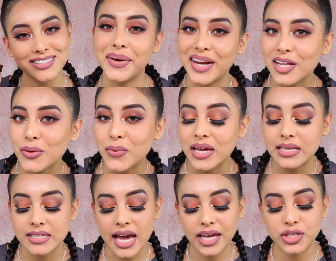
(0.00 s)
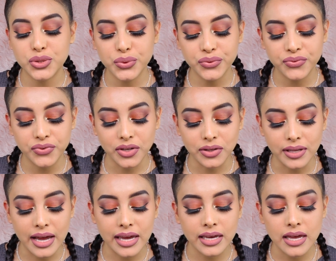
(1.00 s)
But anyways, I do feel
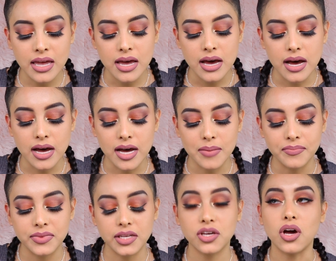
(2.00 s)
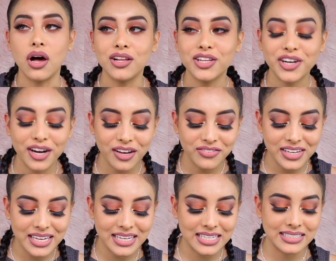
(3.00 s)
like the color of
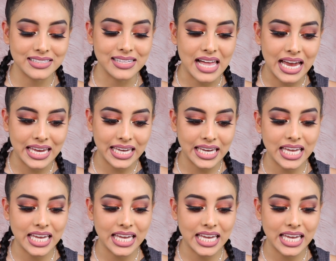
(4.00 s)
it is like